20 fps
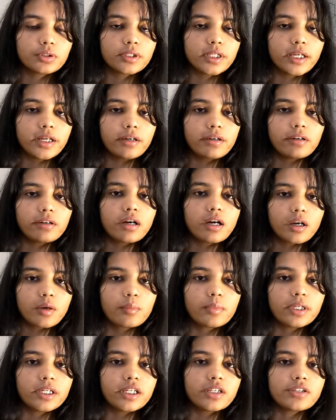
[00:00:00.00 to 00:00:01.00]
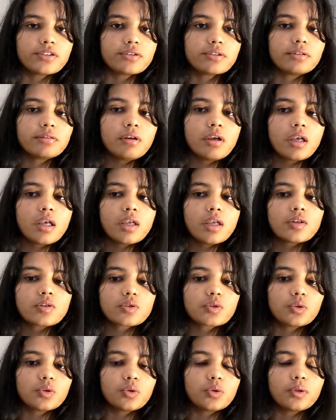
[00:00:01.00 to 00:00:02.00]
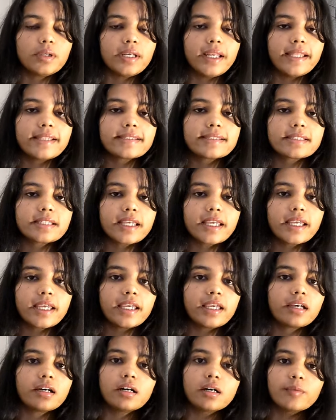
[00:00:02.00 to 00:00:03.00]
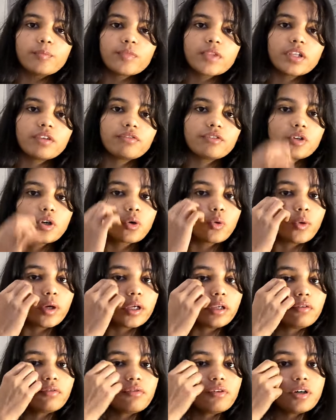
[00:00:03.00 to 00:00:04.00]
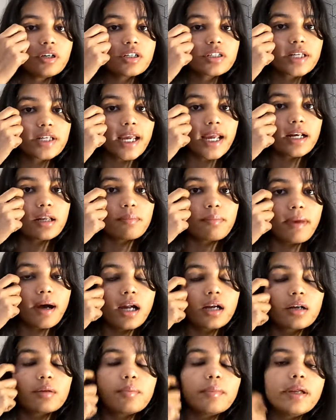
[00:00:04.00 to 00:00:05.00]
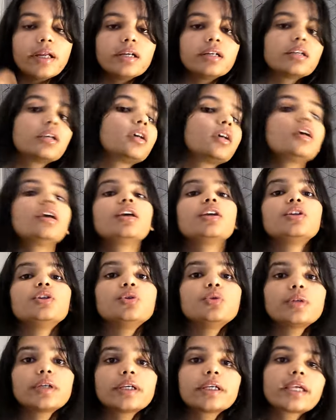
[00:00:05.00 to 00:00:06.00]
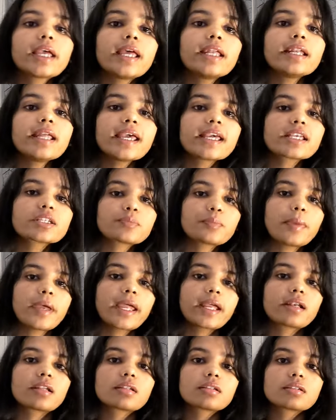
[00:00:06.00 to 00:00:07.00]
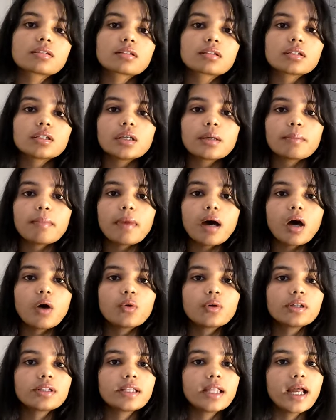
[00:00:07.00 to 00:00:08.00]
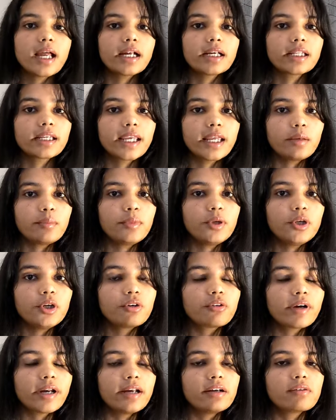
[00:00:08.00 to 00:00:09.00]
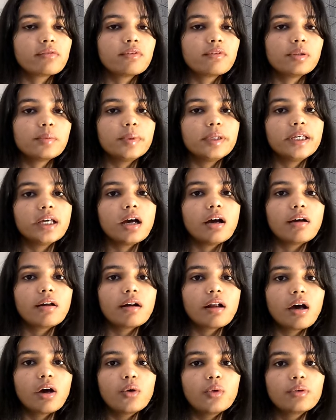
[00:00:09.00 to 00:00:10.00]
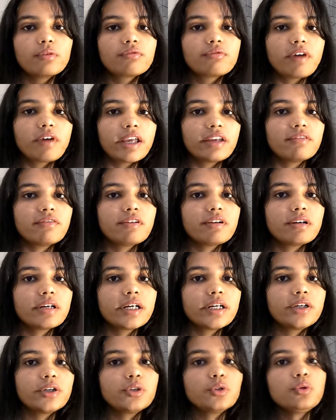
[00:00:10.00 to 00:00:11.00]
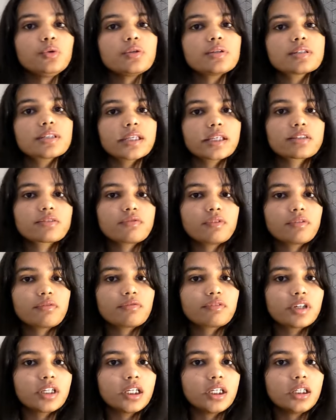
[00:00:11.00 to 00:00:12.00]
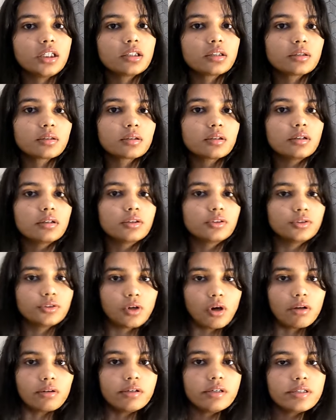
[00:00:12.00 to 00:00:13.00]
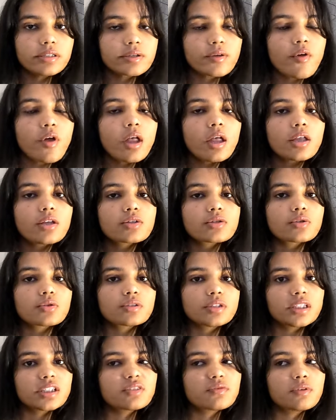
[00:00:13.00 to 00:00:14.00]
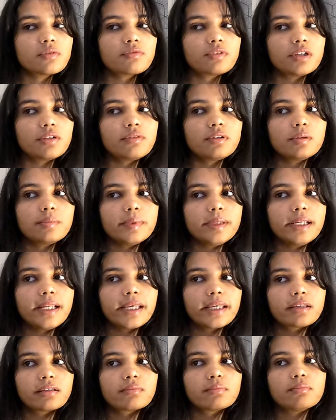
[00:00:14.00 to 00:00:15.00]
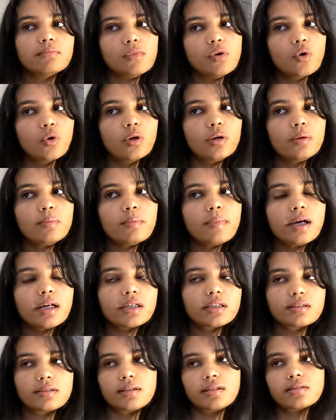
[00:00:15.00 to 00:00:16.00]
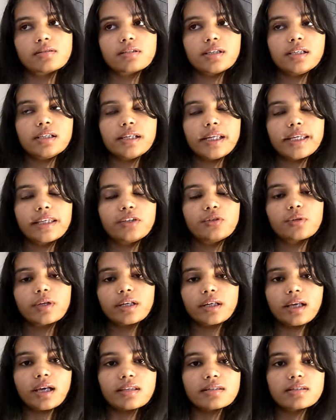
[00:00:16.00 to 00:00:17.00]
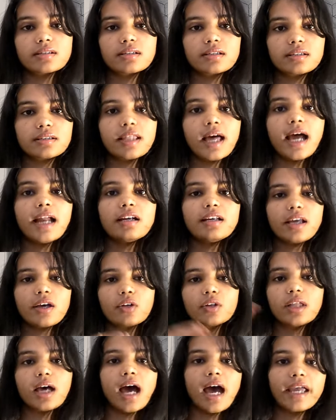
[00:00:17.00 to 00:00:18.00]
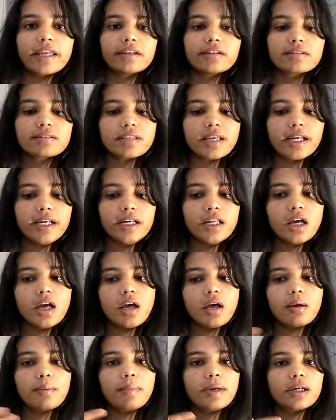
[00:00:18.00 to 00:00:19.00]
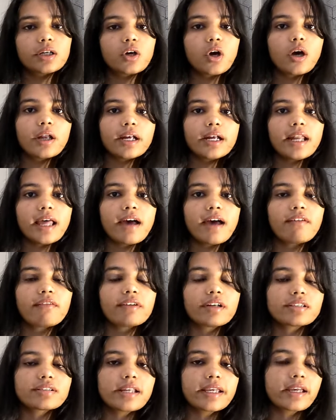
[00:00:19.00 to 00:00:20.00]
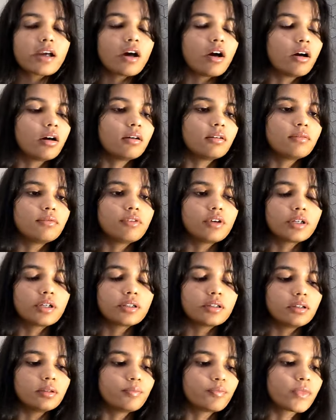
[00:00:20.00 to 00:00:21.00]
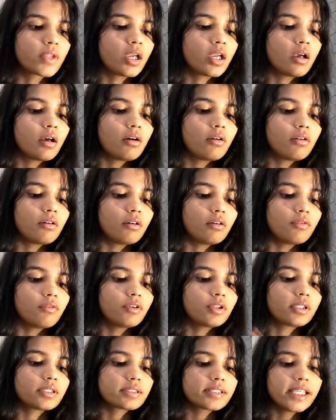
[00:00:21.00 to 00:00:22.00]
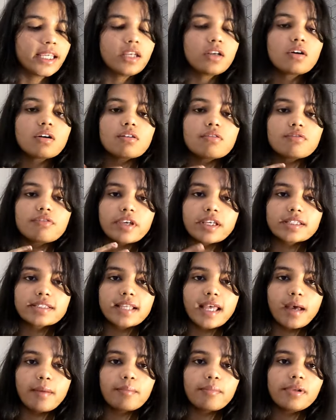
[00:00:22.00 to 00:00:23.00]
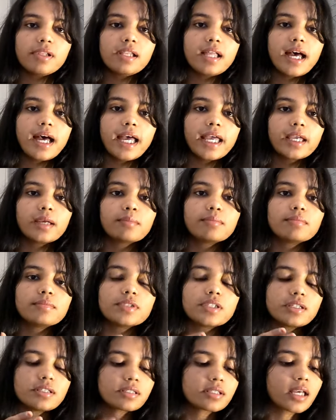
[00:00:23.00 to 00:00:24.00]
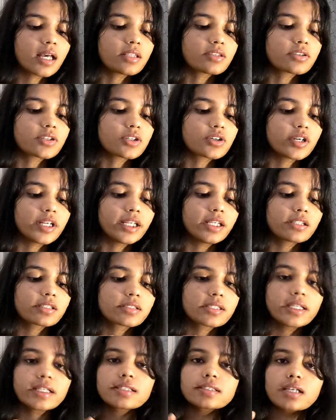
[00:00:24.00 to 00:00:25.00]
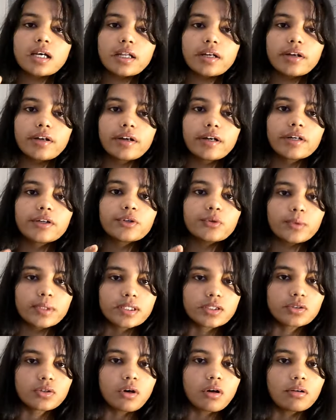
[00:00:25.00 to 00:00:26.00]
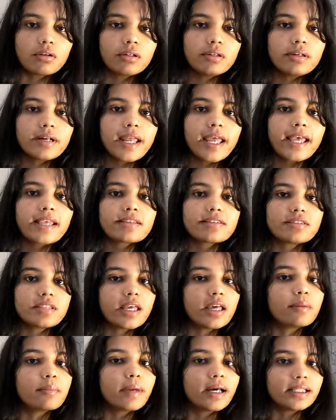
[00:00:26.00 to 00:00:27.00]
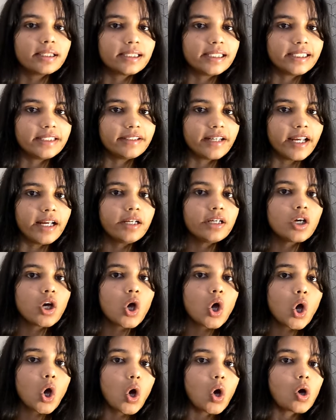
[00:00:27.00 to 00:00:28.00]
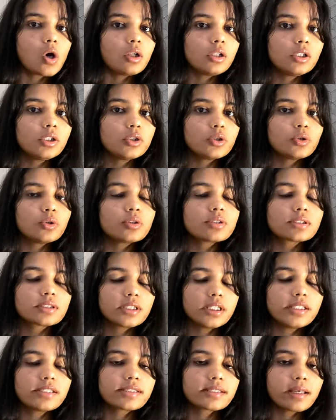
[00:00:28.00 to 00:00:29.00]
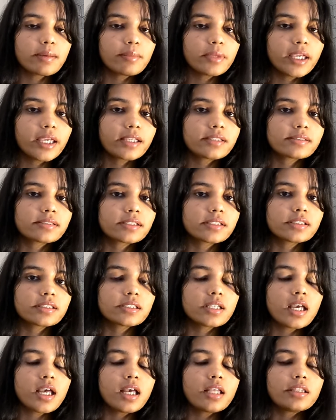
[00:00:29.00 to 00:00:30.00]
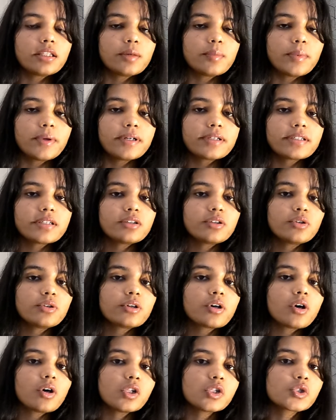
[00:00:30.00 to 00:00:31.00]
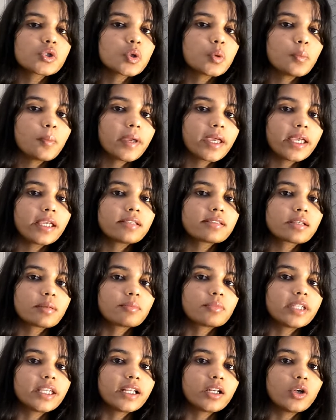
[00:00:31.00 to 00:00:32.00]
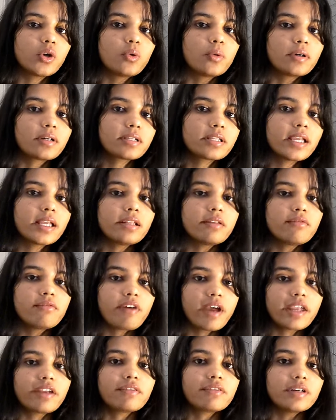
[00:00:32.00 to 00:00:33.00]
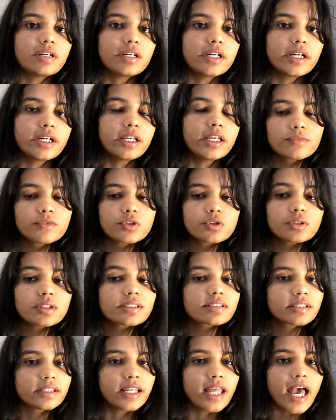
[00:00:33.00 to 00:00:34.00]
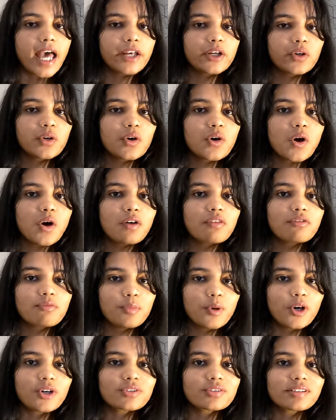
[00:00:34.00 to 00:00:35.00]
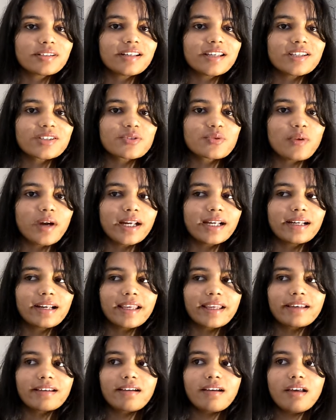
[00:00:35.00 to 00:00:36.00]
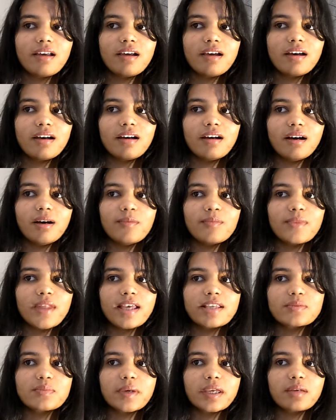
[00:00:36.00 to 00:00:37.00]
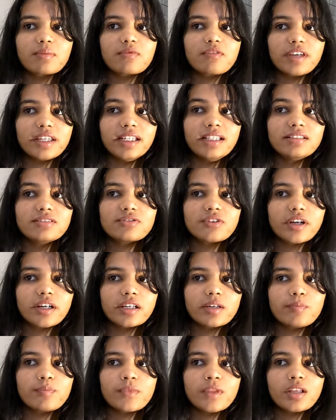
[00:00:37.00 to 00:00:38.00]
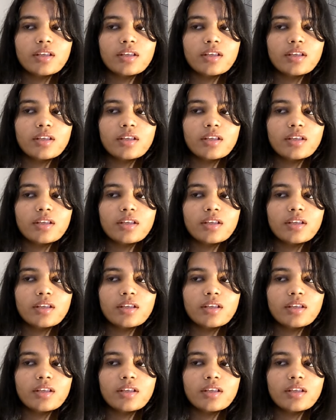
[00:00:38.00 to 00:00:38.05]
their accommodation so let's say uh, if you're going for shared apartment you can expect the amount that can be your rent will be around 500 to 650 uh, dollars so 650 will be like more but uh, still like you can consider that on the higher side but on an average like uh, uh for the uh, for the sake of example, I am just considering 600 US dollar as their monthly rent, although in some cases the person could also pay something lower than 500. So the scenario of Boston is quite like uh, has become very strict